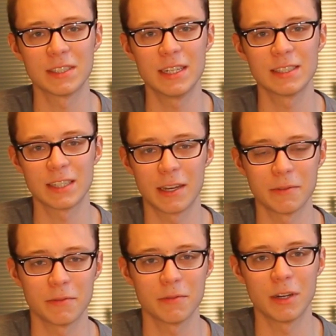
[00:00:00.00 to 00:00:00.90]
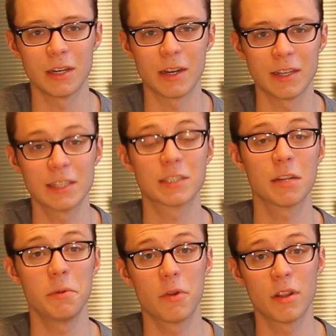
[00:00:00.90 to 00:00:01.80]
since. And I think this is
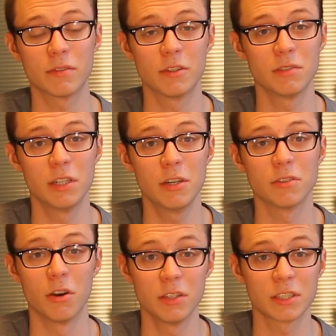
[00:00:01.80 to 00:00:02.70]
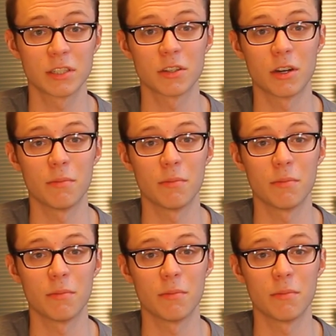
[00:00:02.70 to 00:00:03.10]
going to be one of the first videos on this guitar,